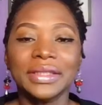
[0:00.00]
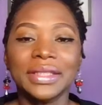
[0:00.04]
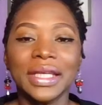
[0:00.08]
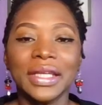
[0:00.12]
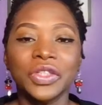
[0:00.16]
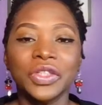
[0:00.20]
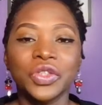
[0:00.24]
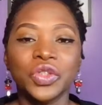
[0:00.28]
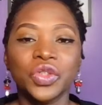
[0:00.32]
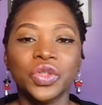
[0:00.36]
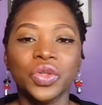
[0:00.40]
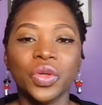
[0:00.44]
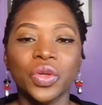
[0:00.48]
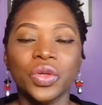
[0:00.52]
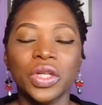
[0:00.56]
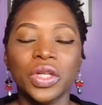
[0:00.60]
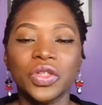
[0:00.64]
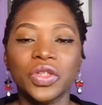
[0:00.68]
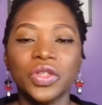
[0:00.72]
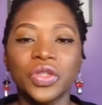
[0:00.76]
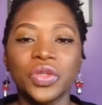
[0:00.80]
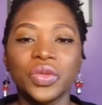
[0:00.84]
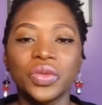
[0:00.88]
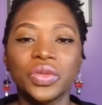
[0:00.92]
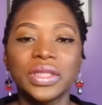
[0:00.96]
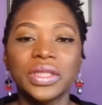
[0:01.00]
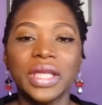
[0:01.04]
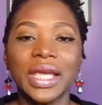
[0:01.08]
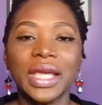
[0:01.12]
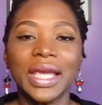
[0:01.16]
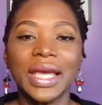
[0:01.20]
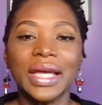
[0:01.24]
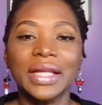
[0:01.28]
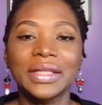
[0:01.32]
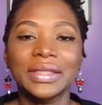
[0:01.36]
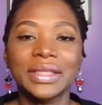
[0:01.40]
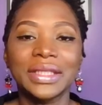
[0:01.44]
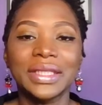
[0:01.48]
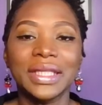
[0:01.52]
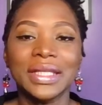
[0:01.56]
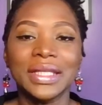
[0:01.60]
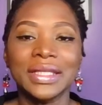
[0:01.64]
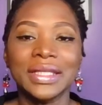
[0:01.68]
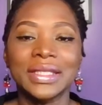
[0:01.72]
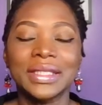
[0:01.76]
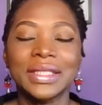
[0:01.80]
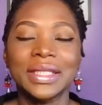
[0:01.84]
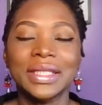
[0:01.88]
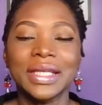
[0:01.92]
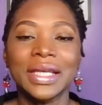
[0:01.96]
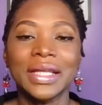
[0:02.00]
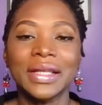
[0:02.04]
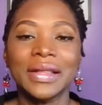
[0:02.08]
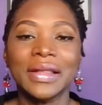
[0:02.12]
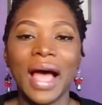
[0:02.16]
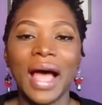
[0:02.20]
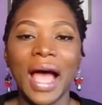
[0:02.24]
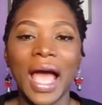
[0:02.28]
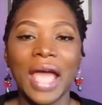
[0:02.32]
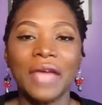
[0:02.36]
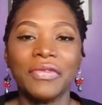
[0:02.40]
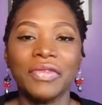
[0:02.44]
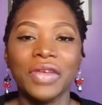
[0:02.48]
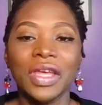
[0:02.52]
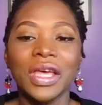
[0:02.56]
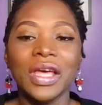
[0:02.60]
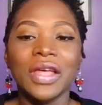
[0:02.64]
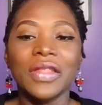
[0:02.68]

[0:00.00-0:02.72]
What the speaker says: to ensure that you stay healthy and stay alive.